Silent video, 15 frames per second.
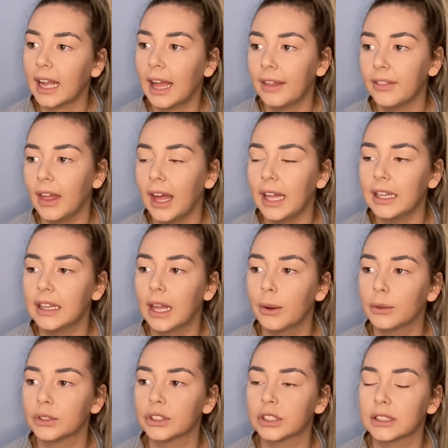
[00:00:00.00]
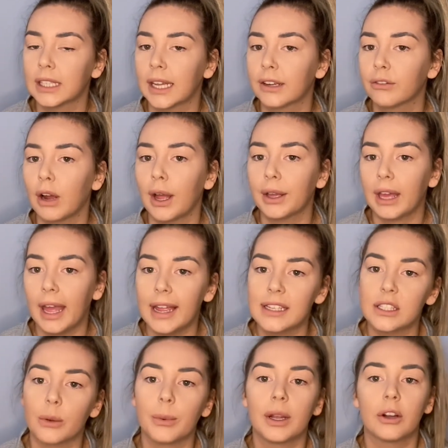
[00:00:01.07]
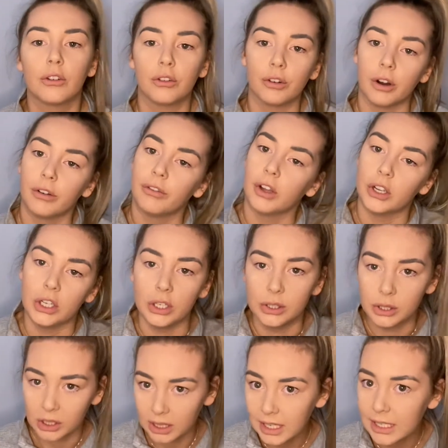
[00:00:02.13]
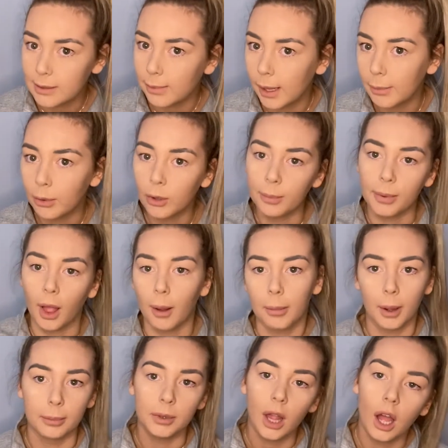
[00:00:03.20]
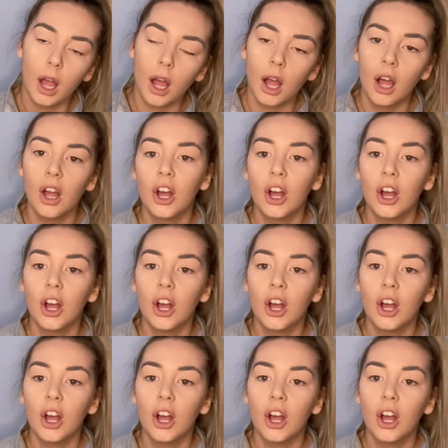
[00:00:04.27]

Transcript: and then they was just right, okay, so we're gonna refer you to these people, blah blah blah.